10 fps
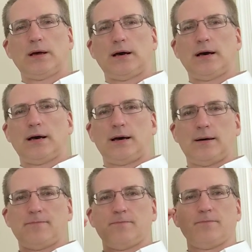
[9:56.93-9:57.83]

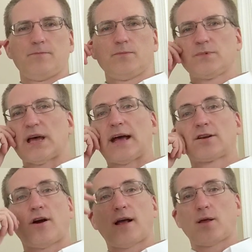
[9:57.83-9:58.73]
um, to
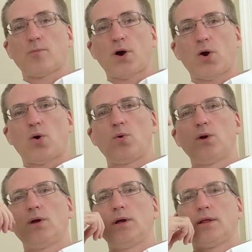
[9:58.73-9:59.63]
Edgar Allan Poe
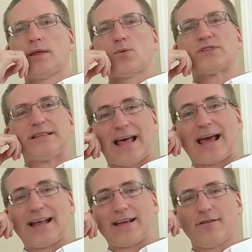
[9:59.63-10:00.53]
that was
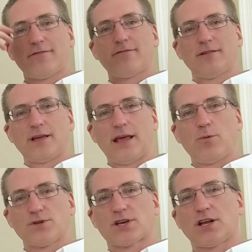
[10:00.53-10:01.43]
negative, he
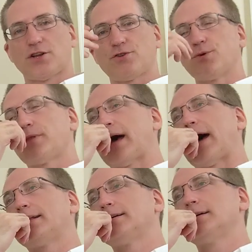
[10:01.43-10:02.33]
was going to do
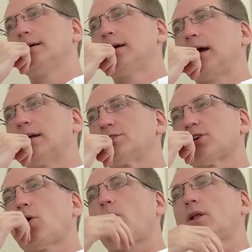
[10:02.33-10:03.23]
that. And so